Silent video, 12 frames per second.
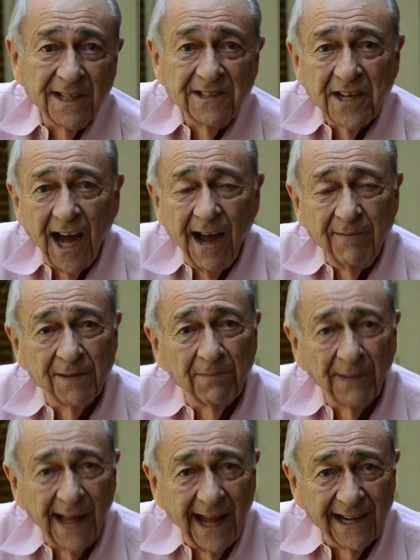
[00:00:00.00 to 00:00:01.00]
the time the
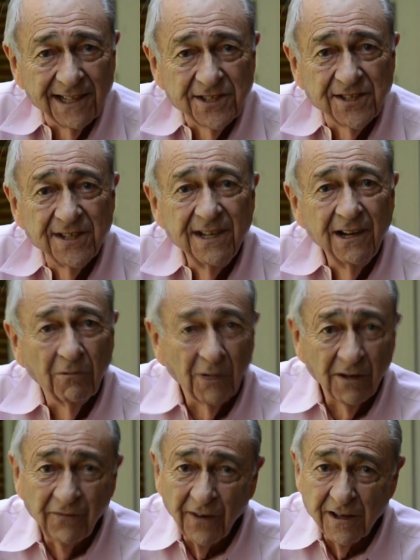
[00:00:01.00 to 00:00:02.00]
planets
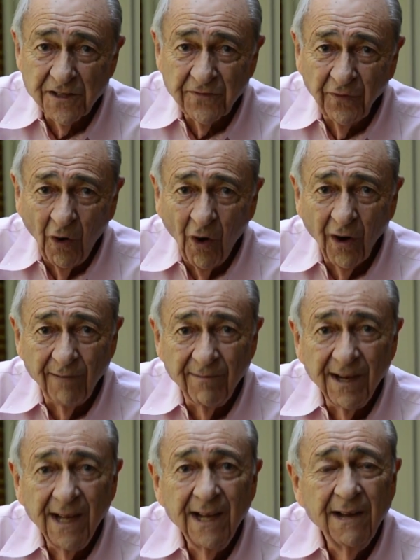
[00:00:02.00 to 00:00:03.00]
were first
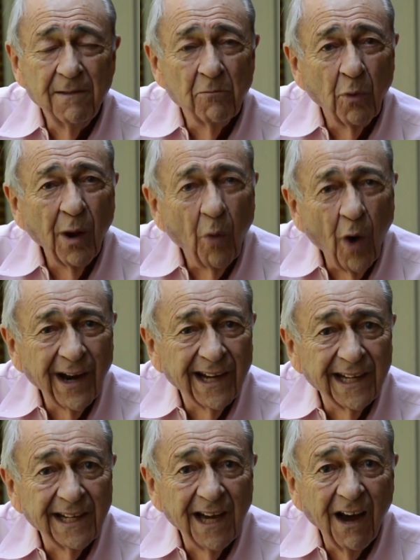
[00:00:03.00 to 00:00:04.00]
formed. We
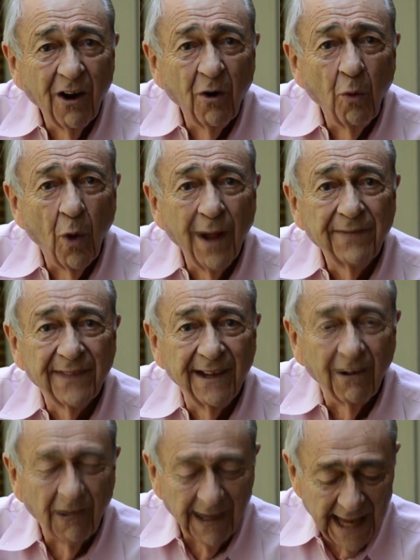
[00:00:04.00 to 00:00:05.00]
wanted to know what
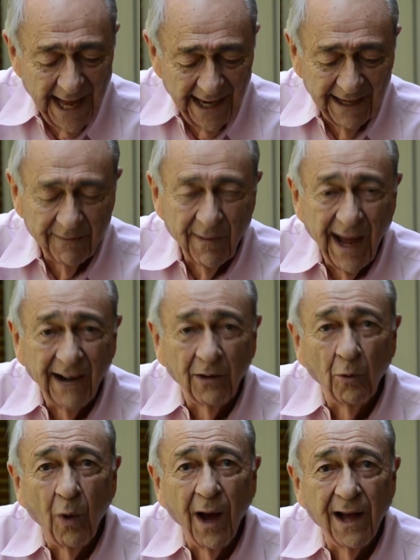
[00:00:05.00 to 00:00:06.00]
the organic matter
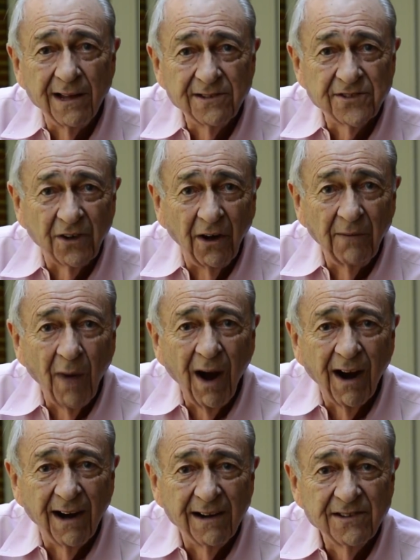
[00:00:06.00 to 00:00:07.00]
was on
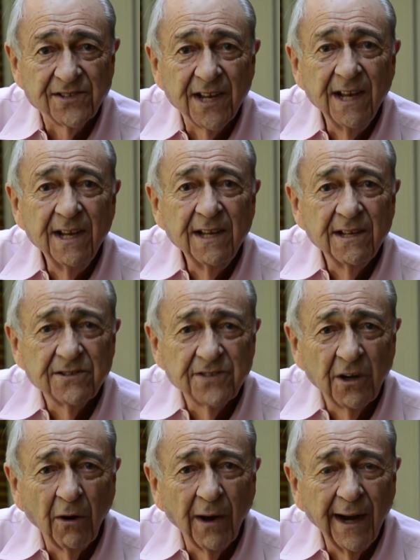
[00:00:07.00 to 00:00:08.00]
Mars,
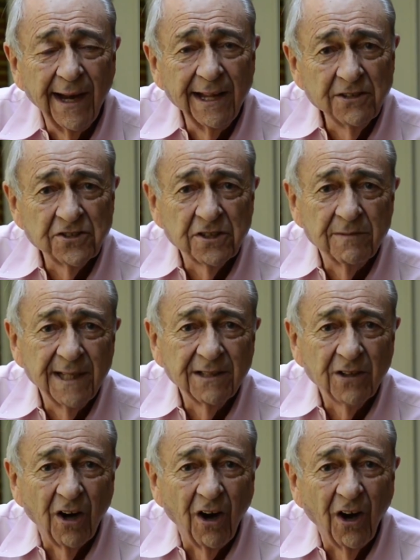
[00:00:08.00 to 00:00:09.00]
so an
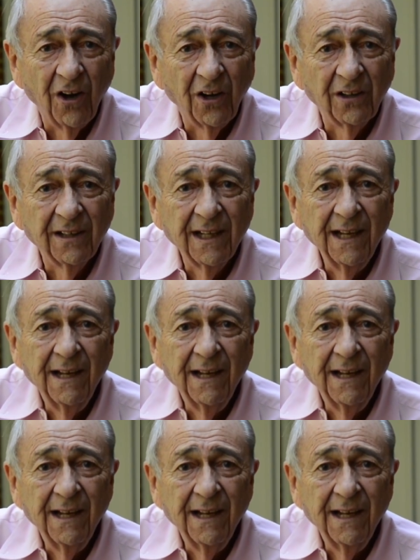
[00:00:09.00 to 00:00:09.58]
instrument called